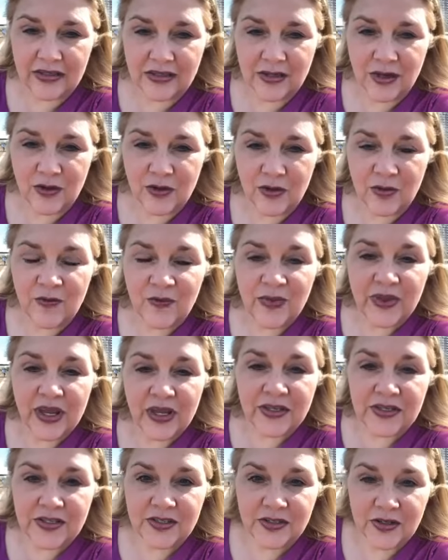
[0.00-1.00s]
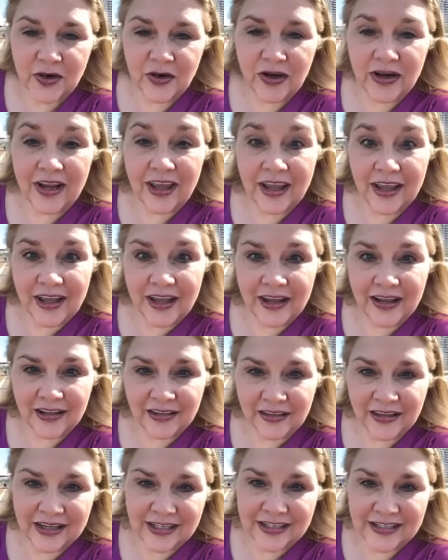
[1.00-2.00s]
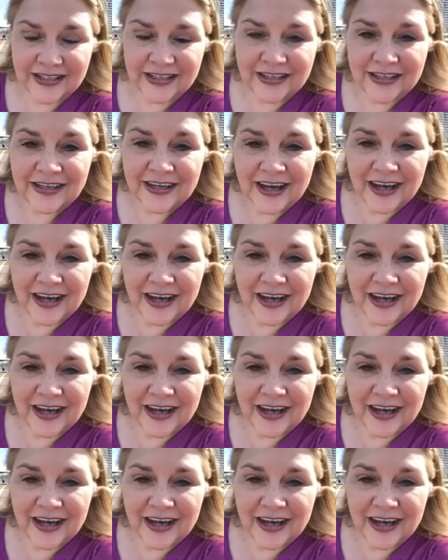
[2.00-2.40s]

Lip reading: So start a list.